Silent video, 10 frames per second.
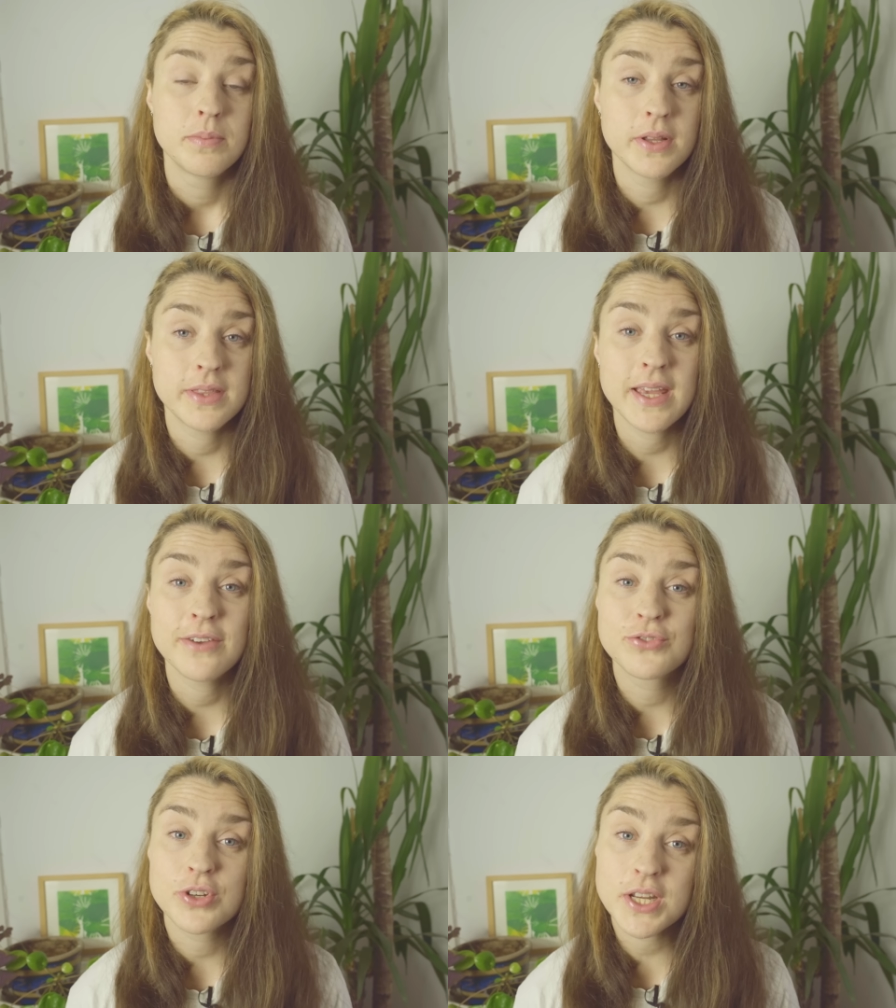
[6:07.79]
But they
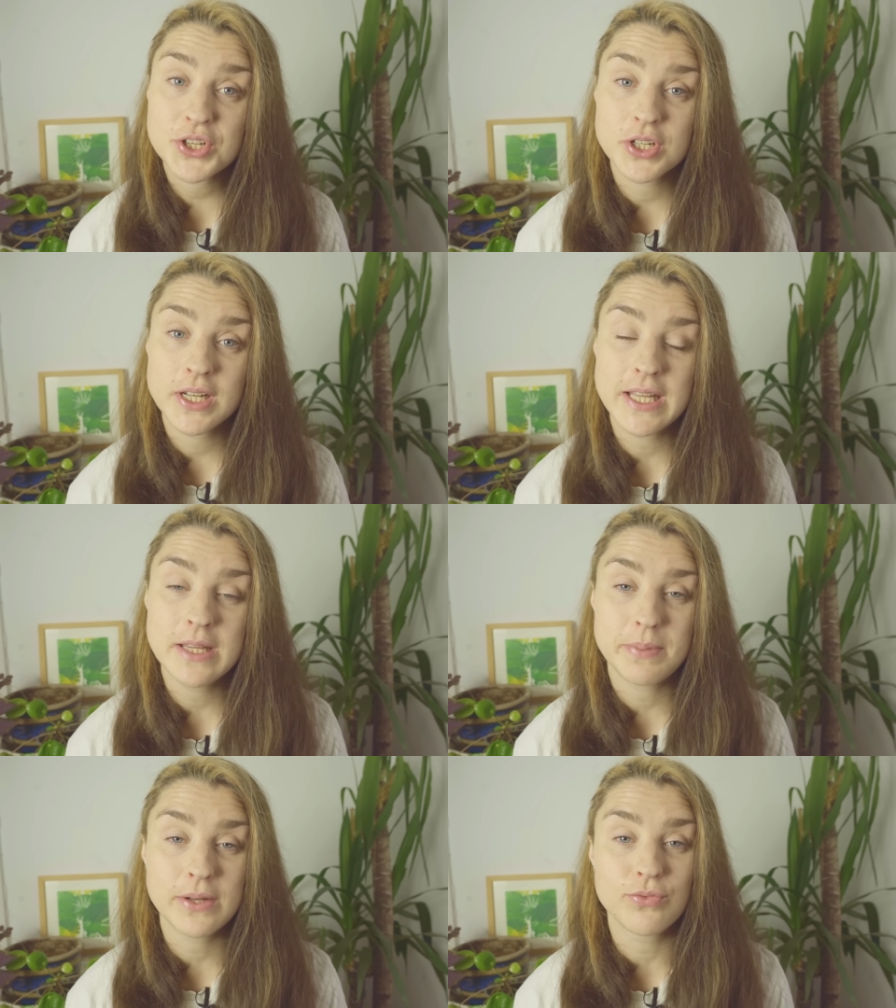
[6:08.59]
have
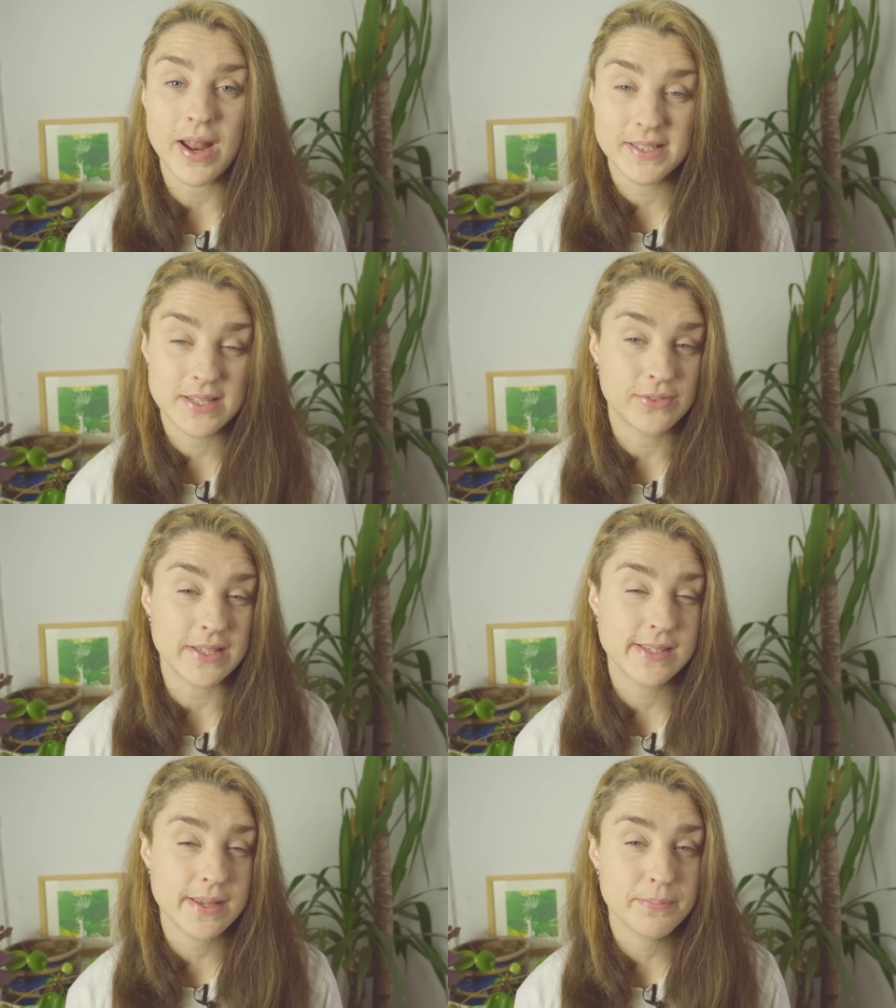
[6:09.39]
traditionally been
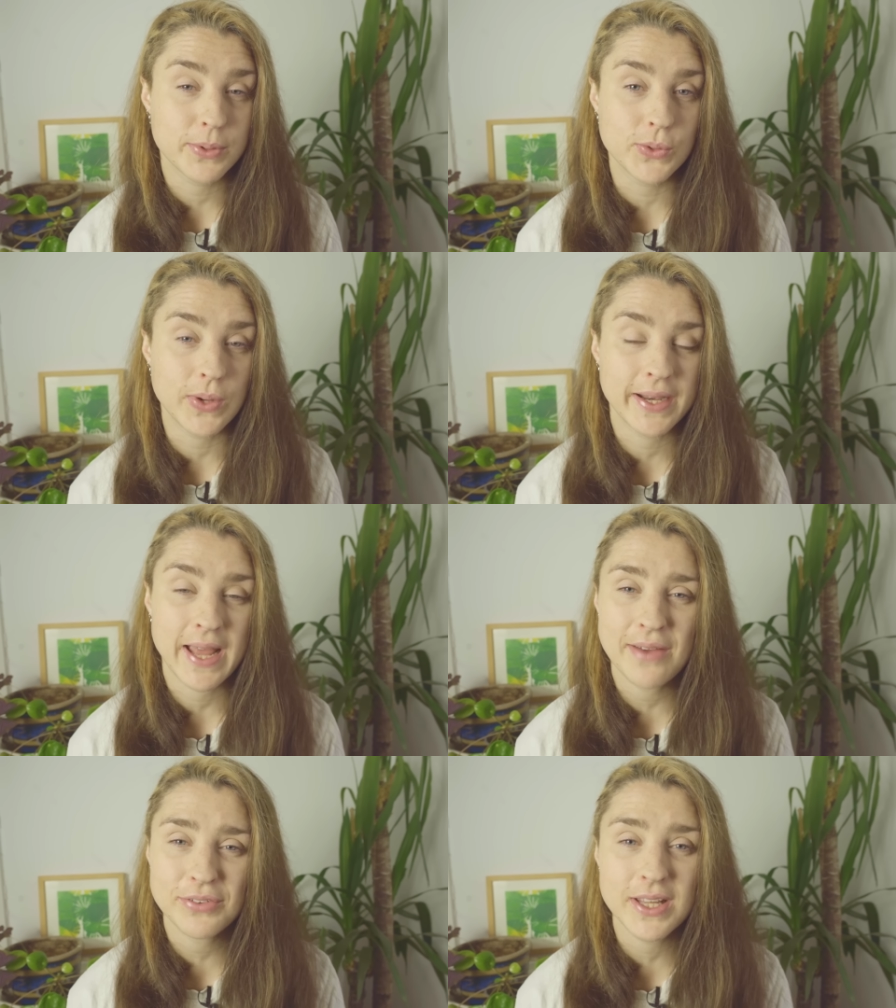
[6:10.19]
relatively simple and
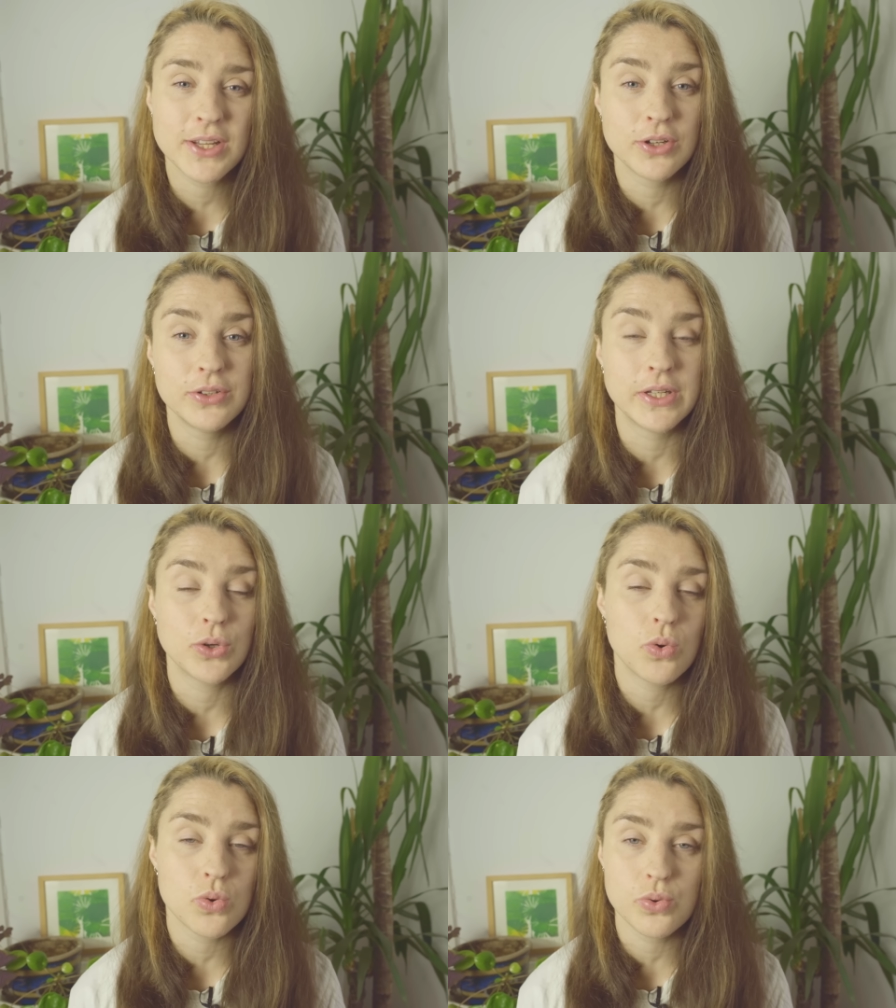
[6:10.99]
haven't
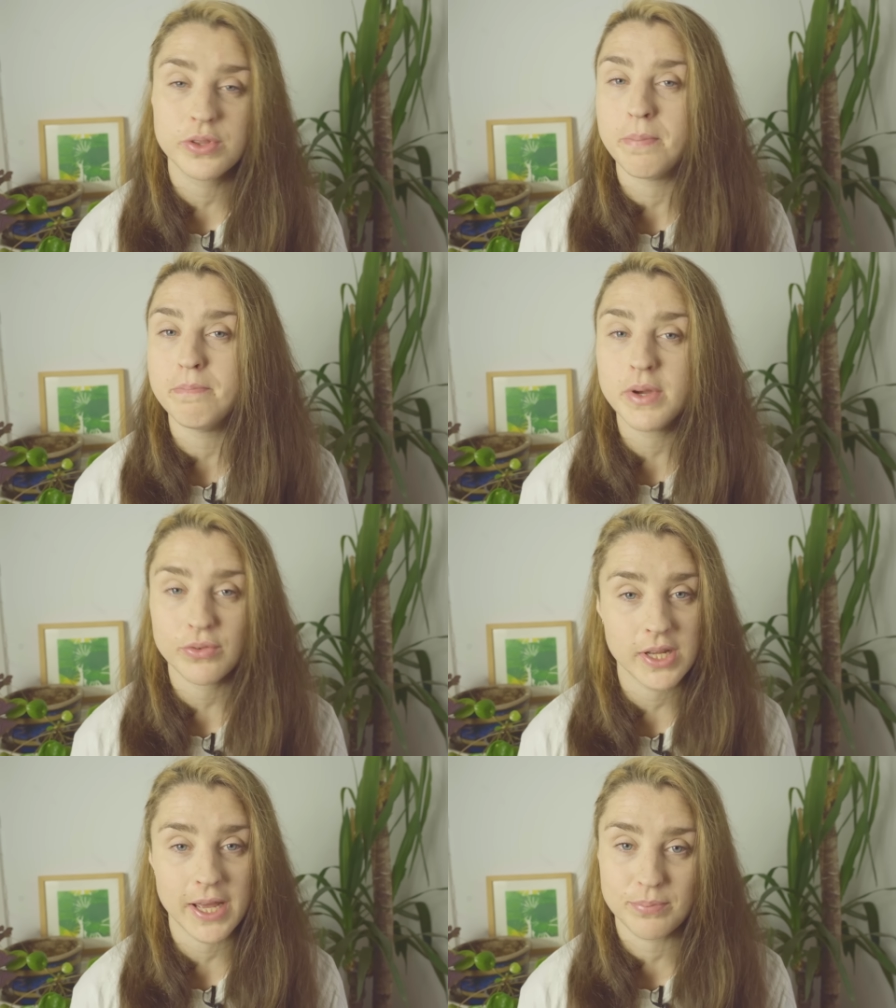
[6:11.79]
included all the
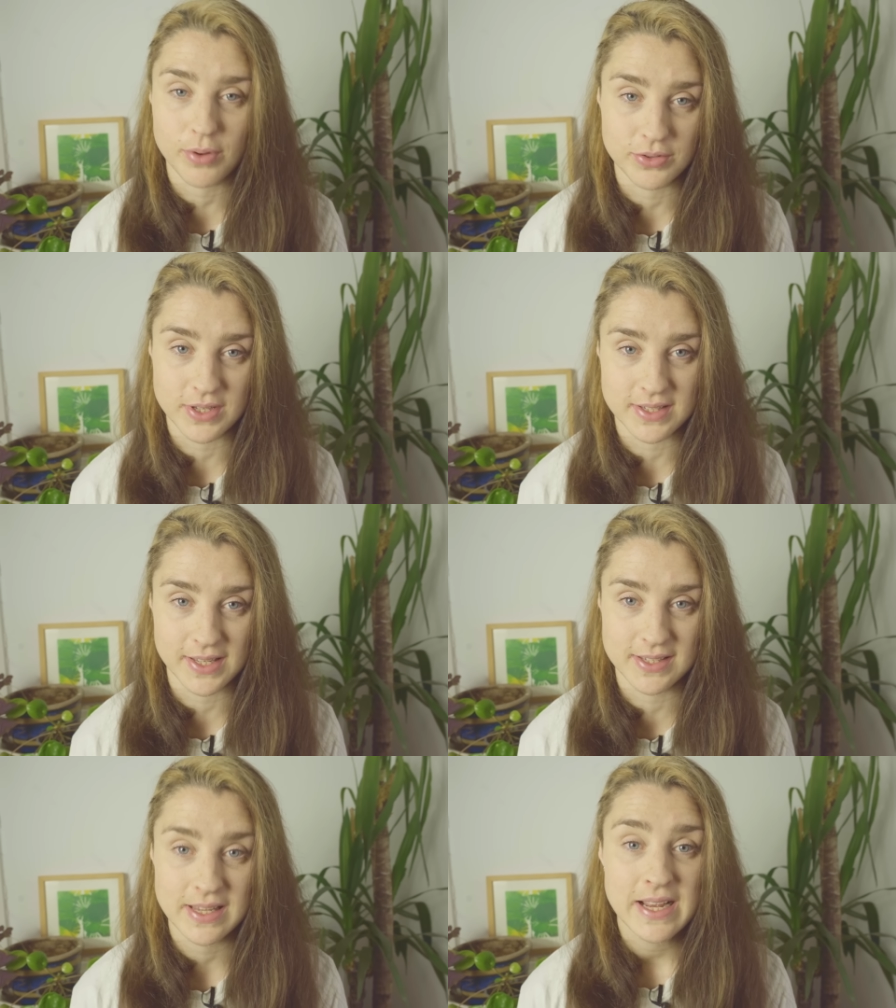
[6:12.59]
myriad
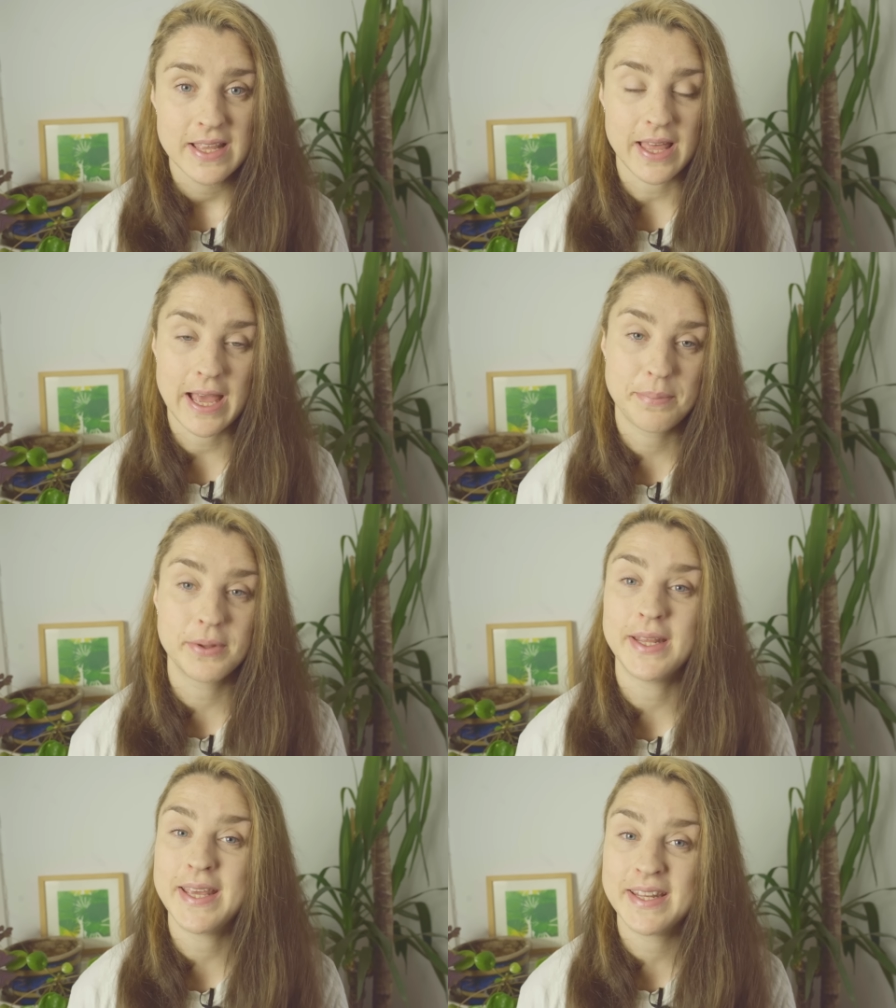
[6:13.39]
processes that
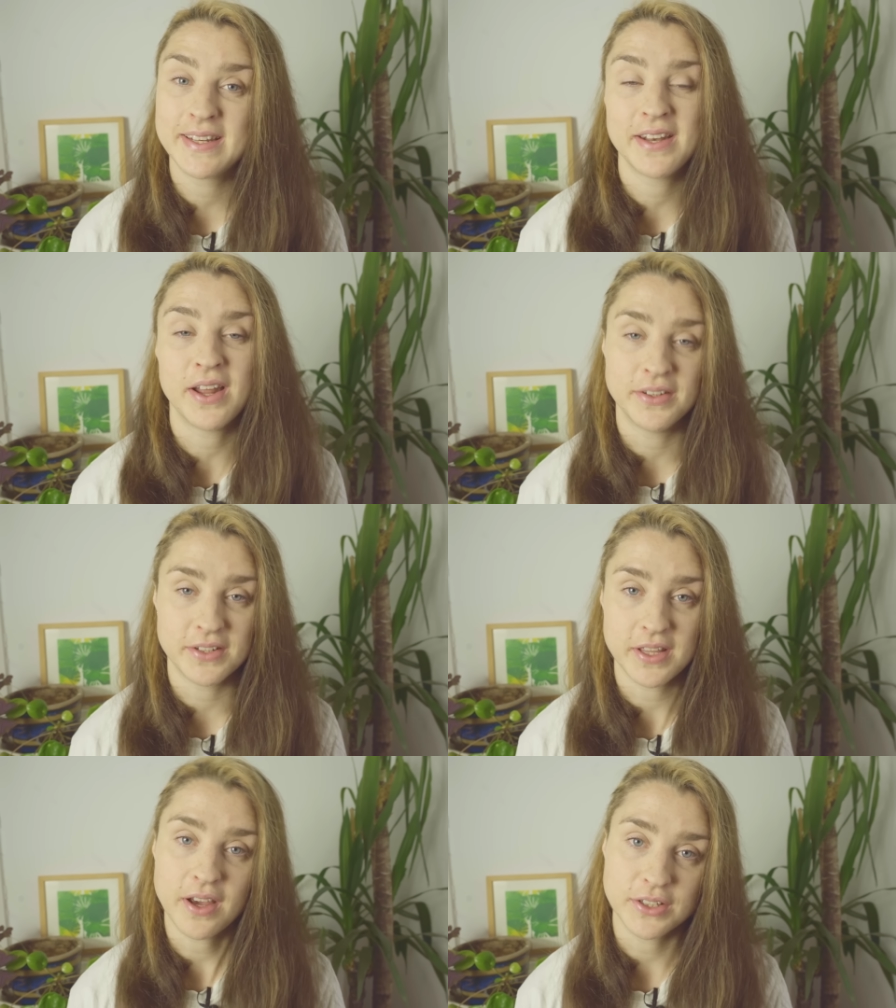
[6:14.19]
happen in and
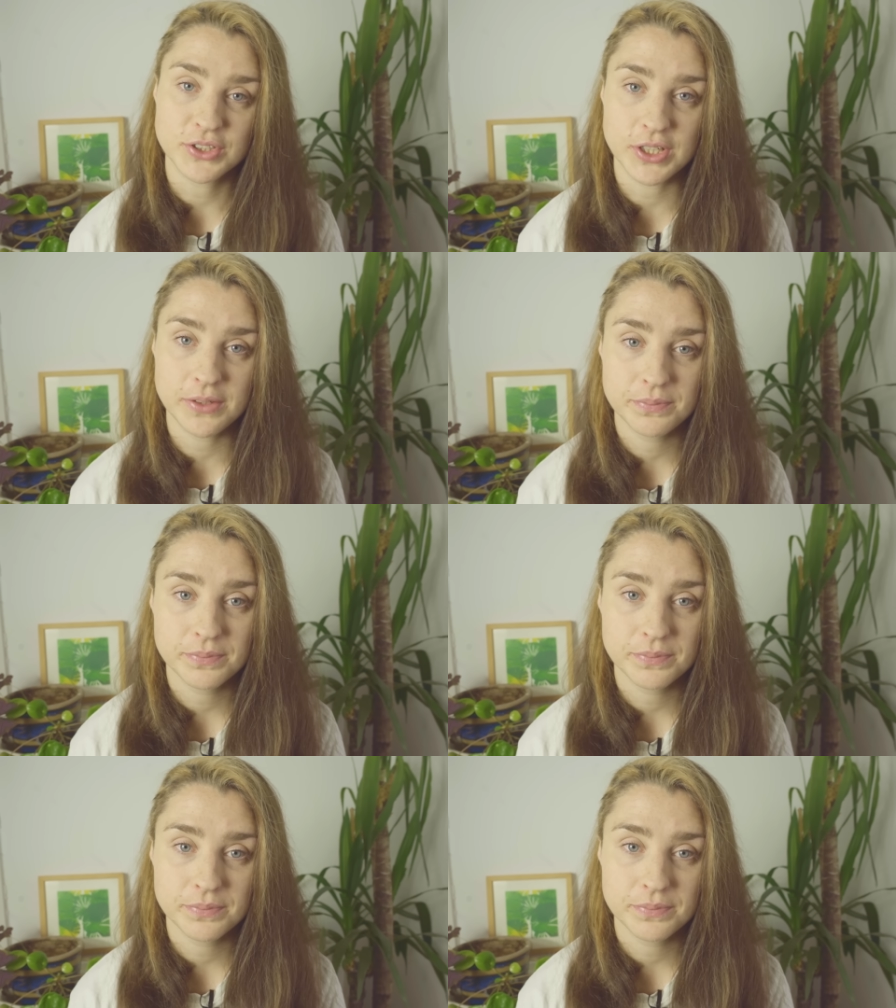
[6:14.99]
under the ice sheet.